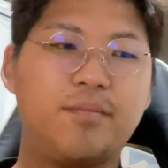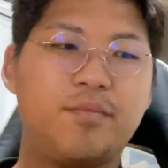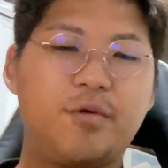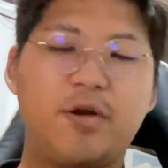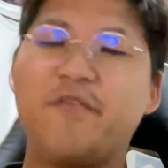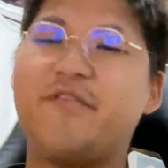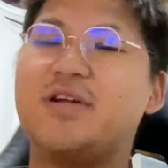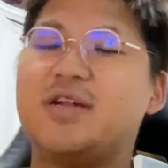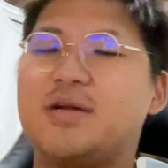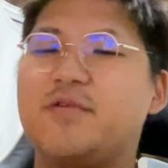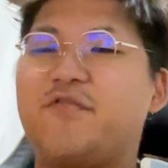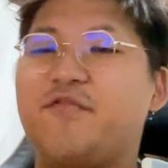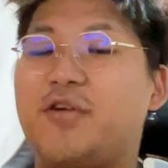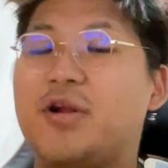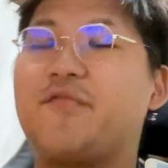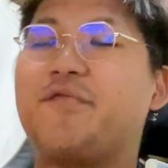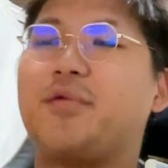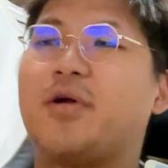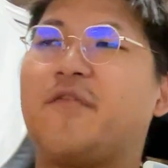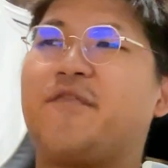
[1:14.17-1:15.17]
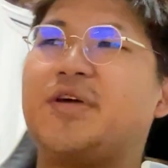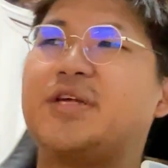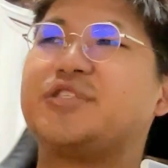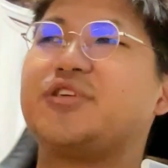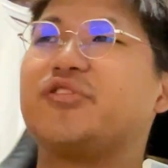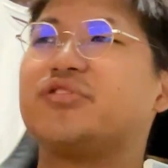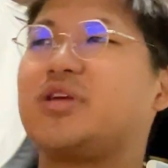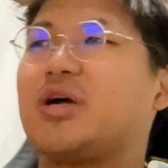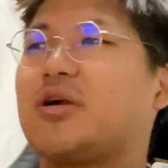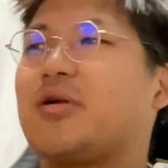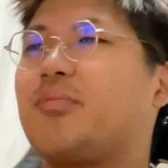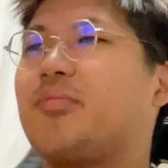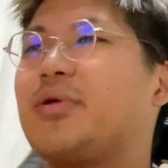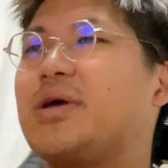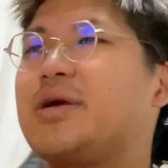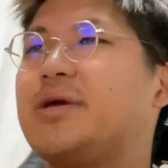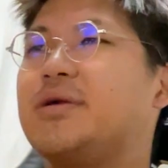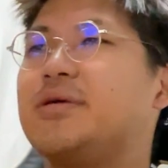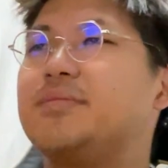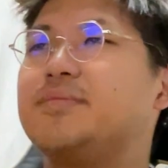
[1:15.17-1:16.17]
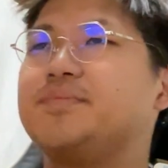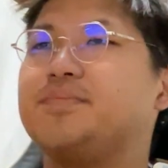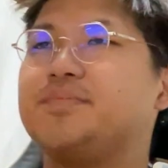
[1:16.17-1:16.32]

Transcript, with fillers: uh, professional soccer player.